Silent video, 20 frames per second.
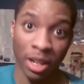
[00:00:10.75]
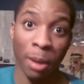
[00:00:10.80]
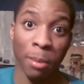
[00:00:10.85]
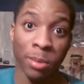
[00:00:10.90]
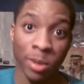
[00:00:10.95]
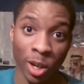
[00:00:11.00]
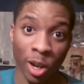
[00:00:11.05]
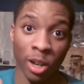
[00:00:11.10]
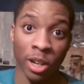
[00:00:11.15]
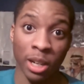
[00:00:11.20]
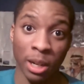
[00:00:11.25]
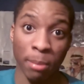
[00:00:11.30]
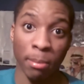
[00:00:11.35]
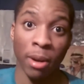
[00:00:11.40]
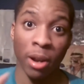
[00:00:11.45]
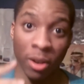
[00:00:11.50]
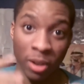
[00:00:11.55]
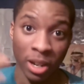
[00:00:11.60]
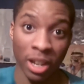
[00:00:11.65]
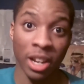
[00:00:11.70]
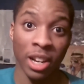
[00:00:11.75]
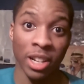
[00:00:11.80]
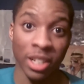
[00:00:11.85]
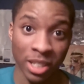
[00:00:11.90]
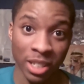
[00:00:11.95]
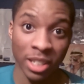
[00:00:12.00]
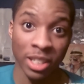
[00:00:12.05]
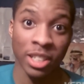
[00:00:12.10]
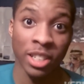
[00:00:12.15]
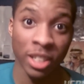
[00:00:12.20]
I'm talking about
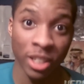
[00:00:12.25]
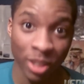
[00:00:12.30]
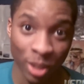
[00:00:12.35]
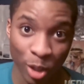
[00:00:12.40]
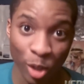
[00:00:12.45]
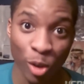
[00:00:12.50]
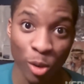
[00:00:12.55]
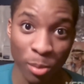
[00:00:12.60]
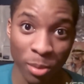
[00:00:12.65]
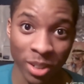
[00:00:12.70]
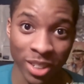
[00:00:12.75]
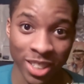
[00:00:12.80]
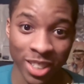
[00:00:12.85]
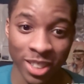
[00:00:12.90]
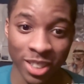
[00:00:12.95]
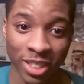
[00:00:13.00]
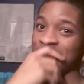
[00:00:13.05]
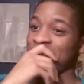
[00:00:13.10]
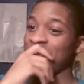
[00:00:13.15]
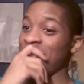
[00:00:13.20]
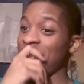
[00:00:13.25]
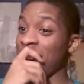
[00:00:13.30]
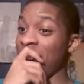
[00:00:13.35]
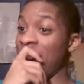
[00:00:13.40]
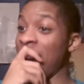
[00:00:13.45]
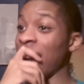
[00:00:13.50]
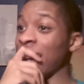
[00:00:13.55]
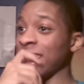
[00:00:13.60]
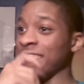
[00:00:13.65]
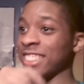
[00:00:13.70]
us as consumers.
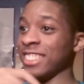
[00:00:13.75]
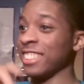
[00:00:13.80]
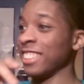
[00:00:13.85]
Hey,